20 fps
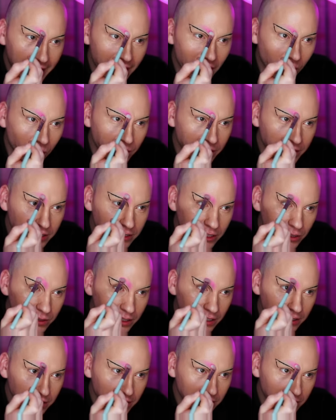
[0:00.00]
I always do
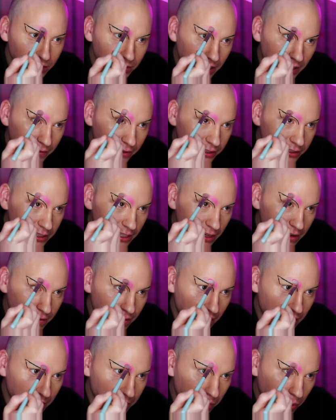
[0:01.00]
this too, whenever it's an,
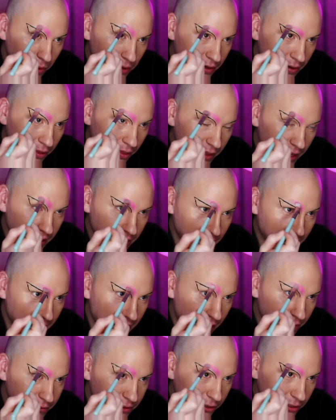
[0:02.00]
an important thing that I
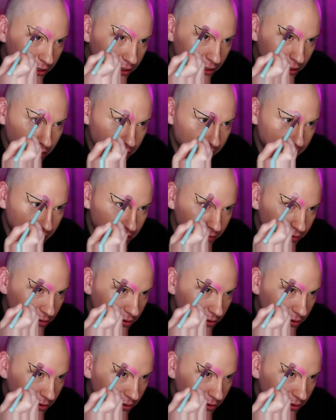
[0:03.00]
have to look correct